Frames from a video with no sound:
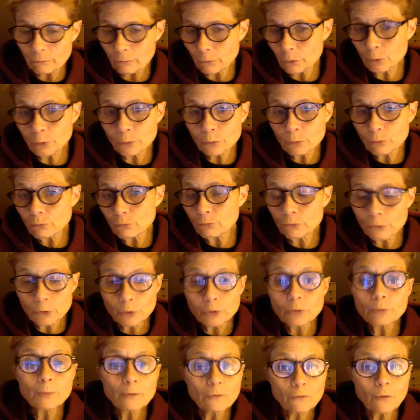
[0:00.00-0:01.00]
you
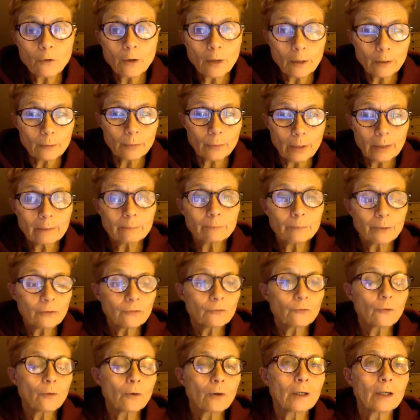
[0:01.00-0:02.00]
knew before, read
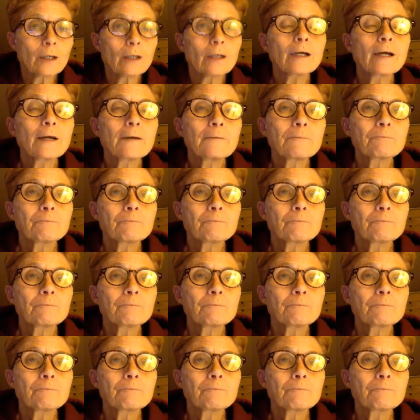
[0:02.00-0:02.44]
before.